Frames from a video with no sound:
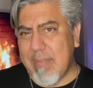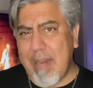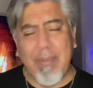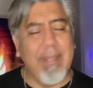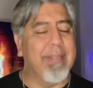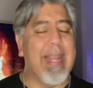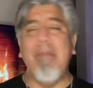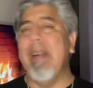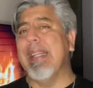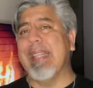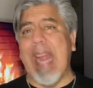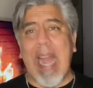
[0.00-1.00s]
That
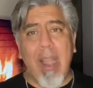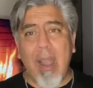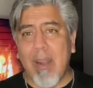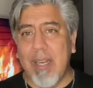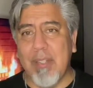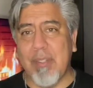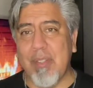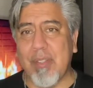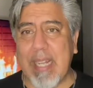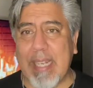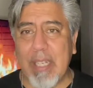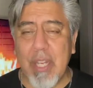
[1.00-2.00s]
right there is just
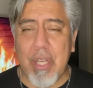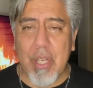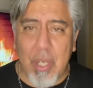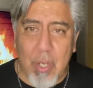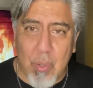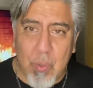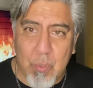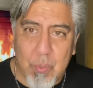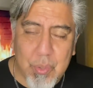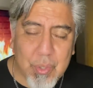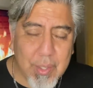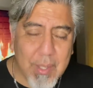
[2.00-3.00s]
like huge.